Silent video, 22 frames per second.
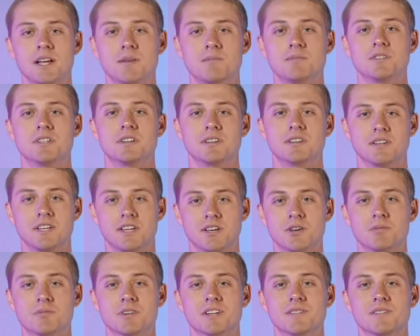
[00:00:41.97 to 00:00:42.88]
Redemption
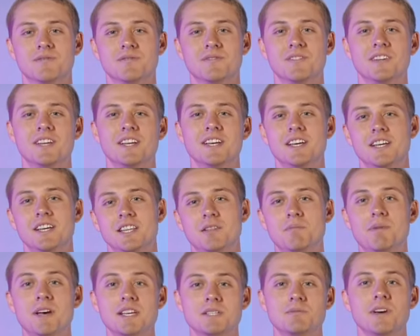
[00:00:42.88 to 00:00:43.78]
Gilbert.
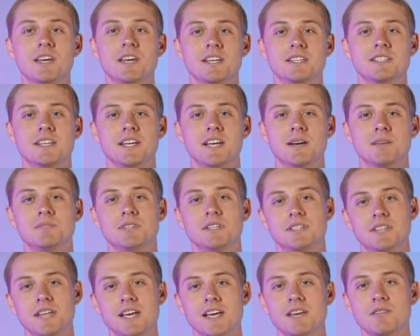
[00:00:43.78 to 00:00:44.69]
The best way to stay up
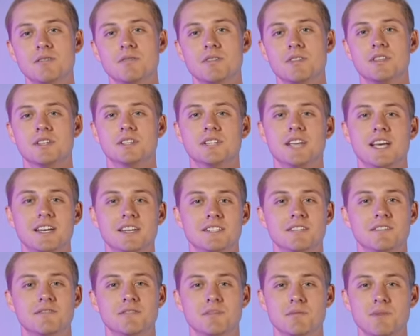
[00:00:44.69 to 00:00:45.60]
to date with the
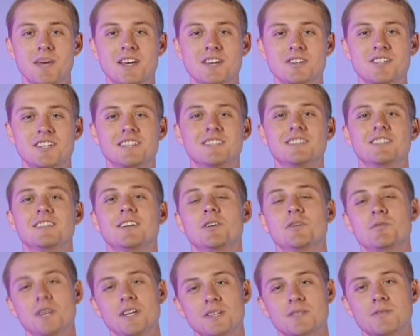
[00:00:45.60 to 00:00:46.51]
latest information,
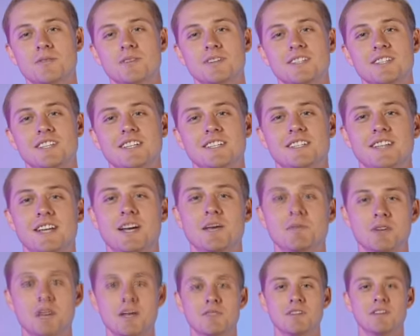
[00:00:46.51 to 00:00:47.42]
resources, and
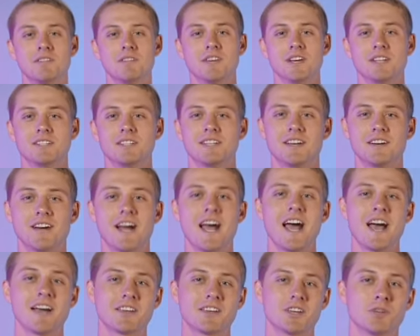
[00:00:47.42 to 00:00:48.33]
upcoming events here
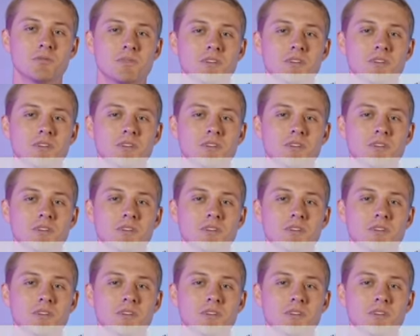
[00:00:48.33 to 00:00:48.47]
at